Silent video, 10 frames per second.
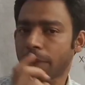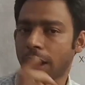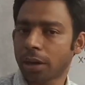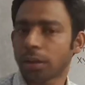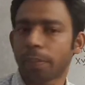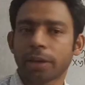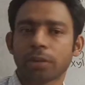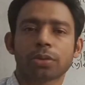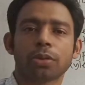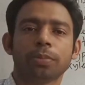under the
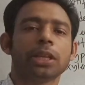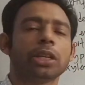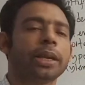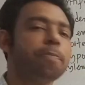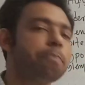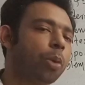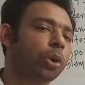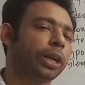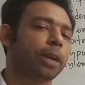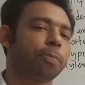microscope the
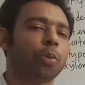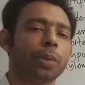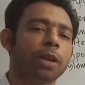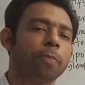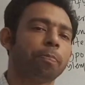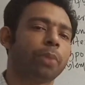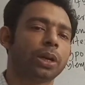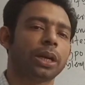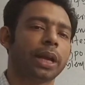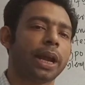important and prominent part